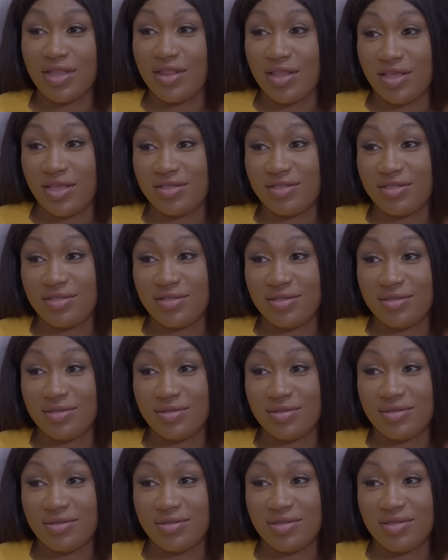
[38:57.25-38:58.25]
this
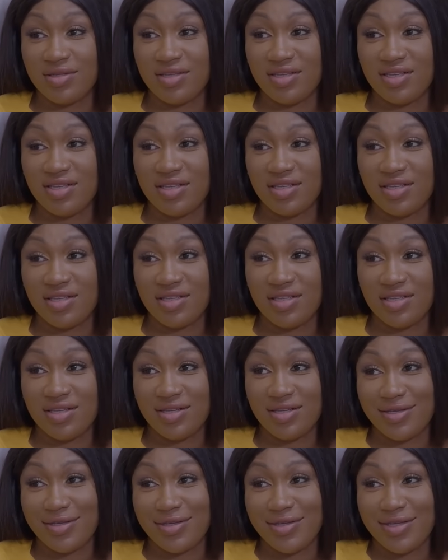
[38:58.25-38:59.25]

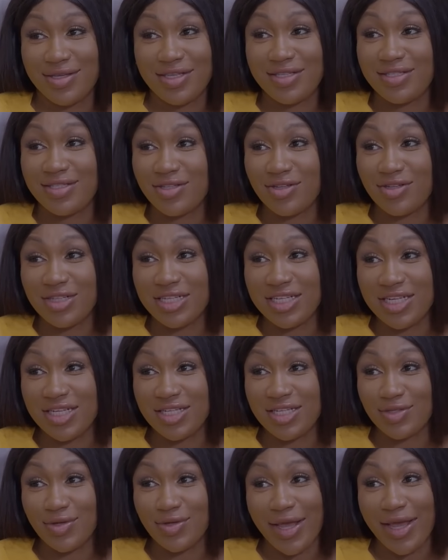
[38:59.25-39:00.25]
is not
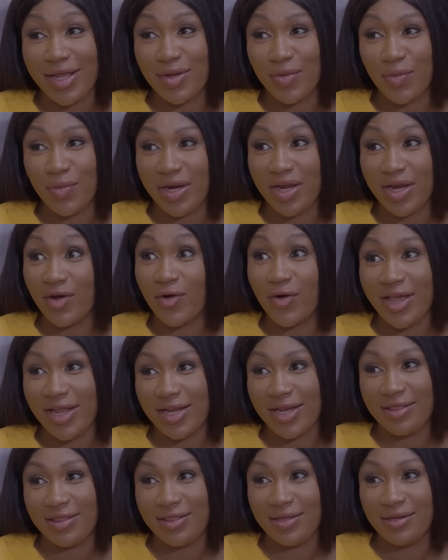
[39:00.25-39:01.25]
leading to anywhere or
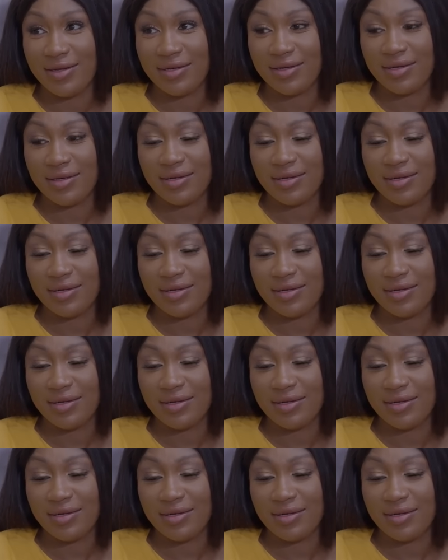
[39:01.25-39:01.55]
anything.